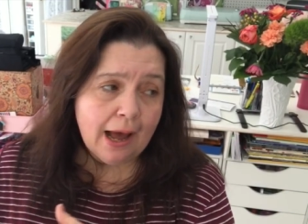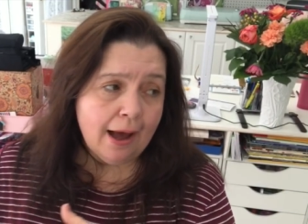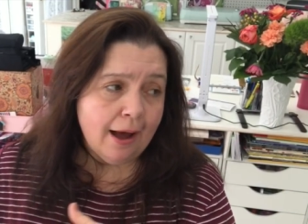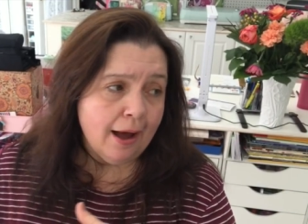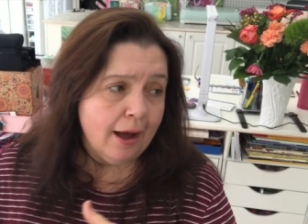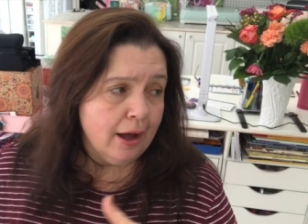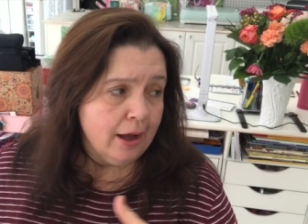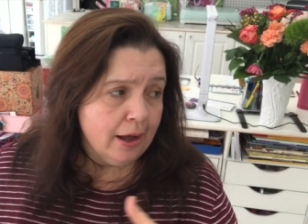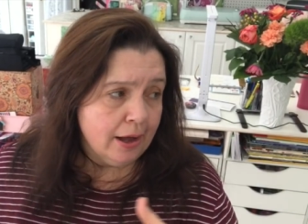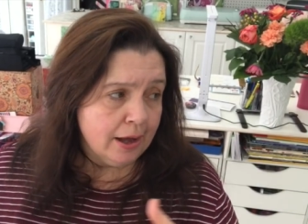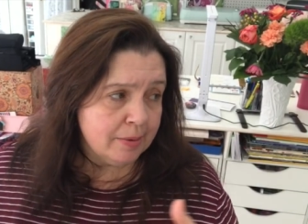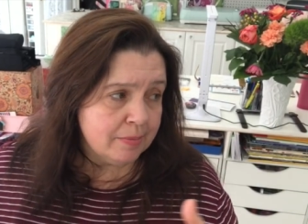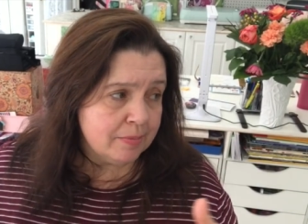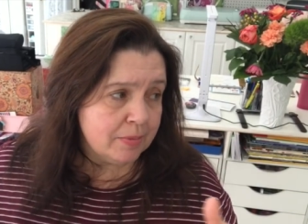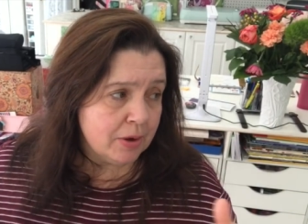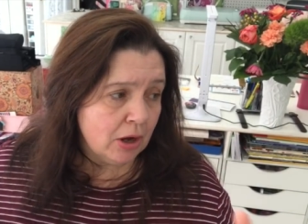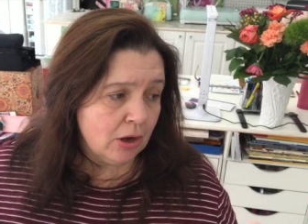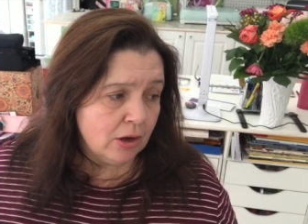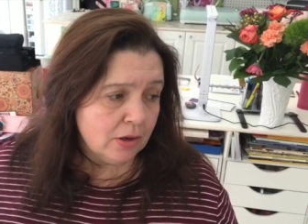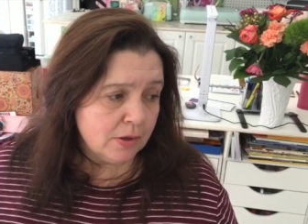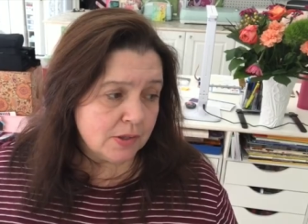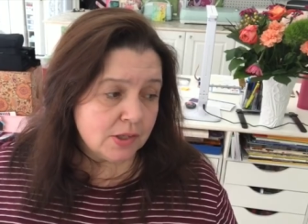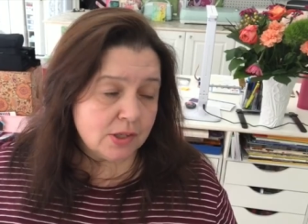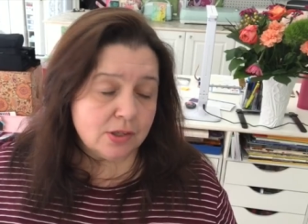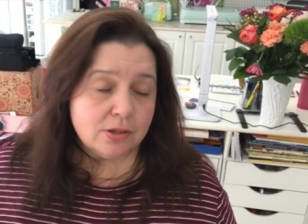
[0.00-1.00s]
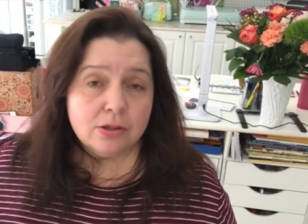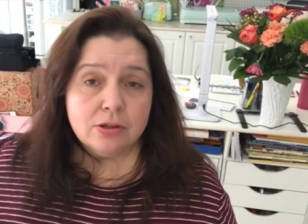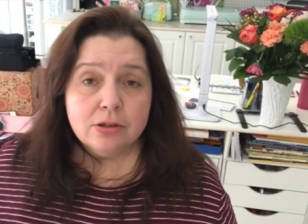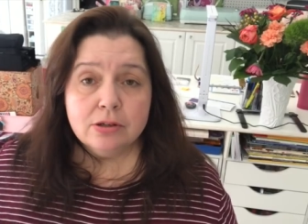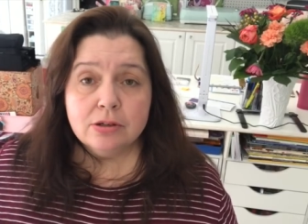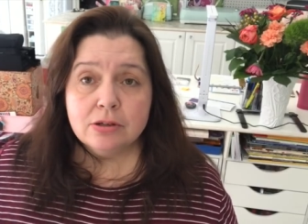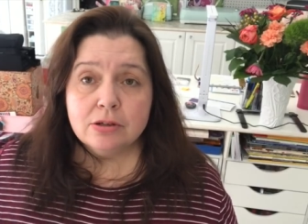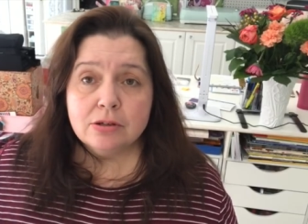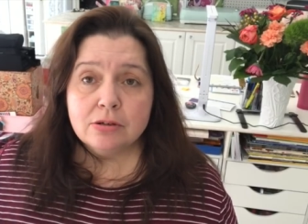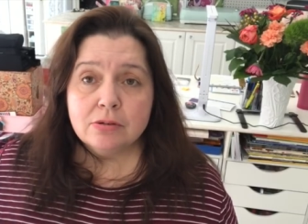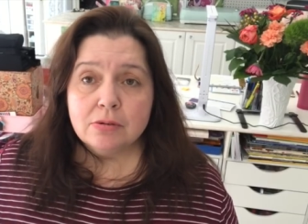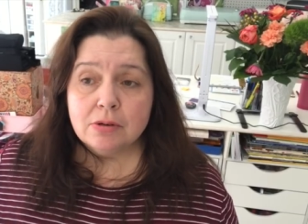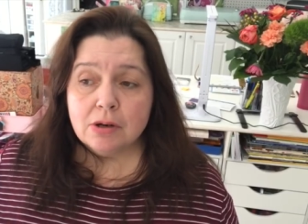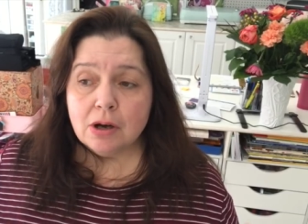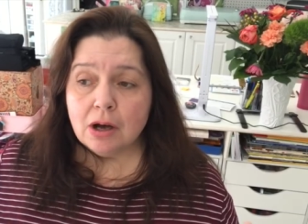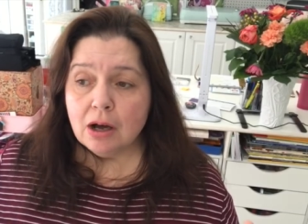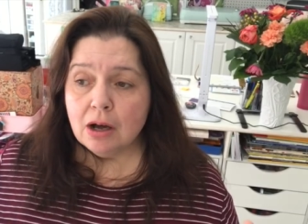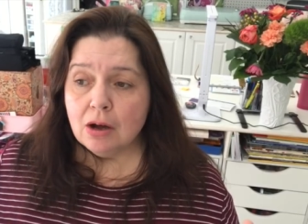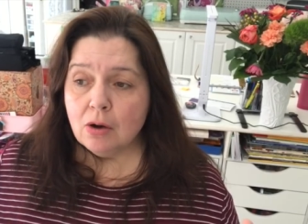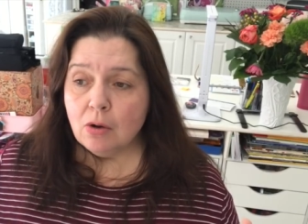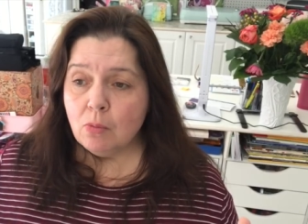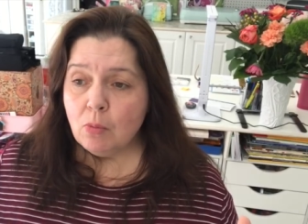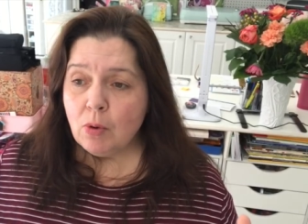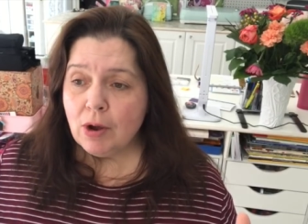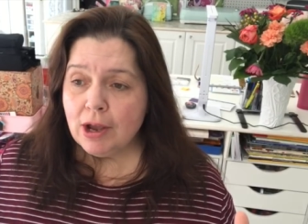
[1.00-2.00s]
Also
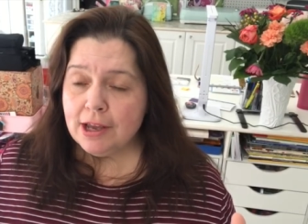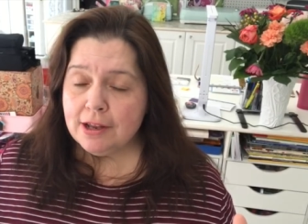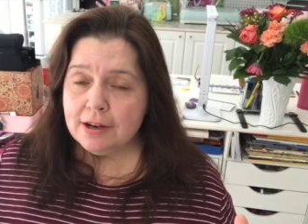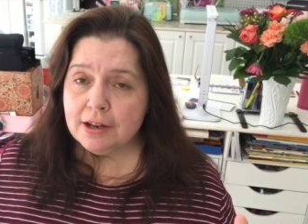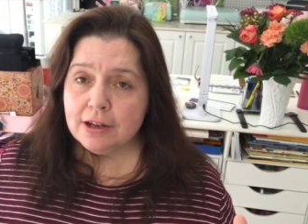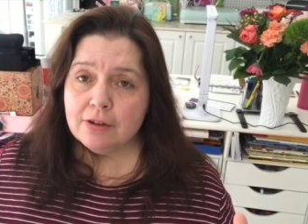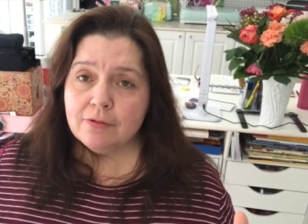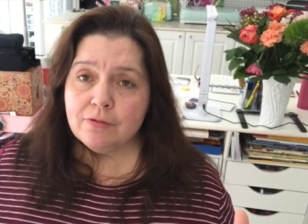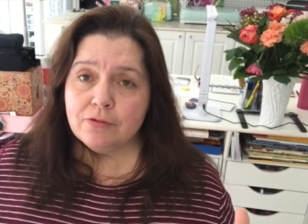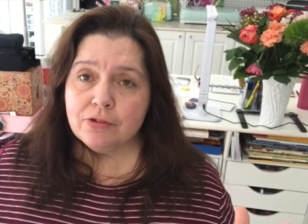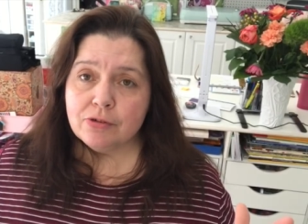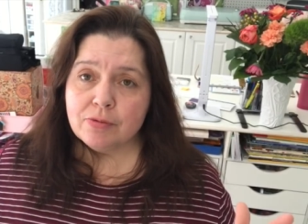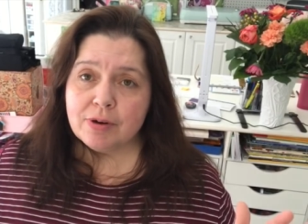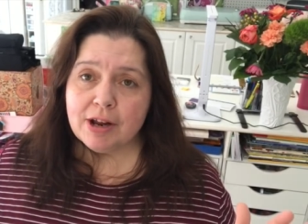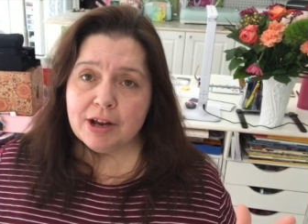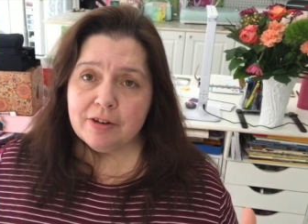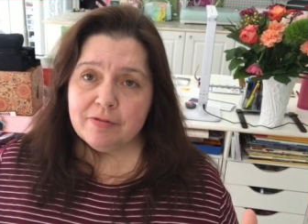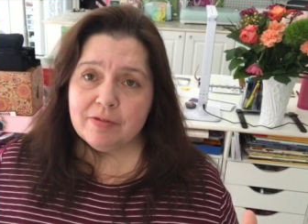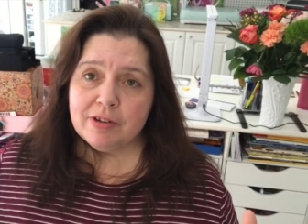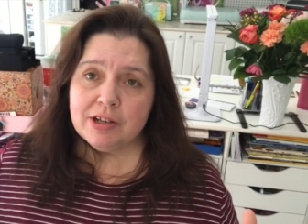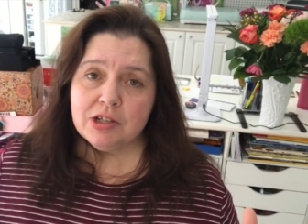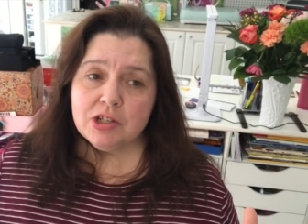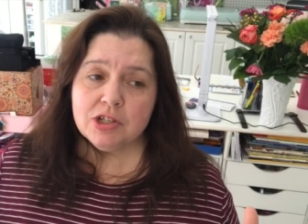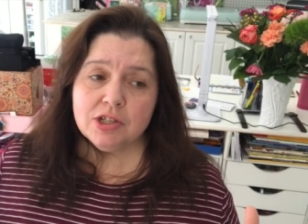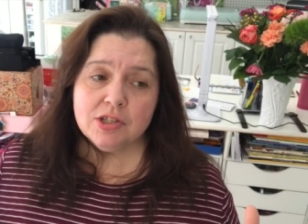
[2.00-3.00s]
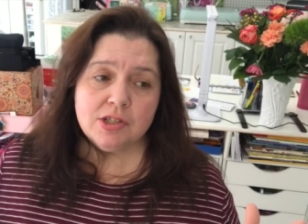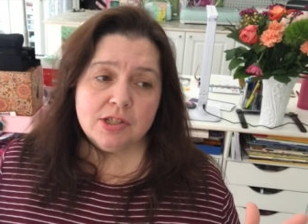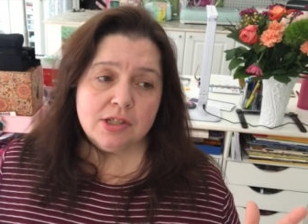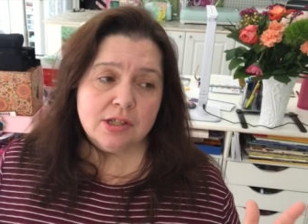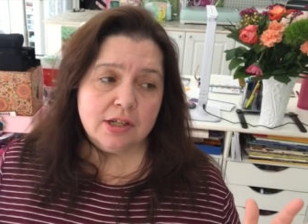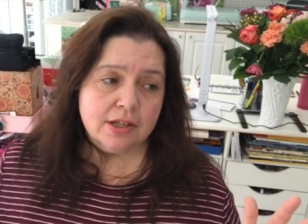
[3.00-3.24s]
waiting for renovations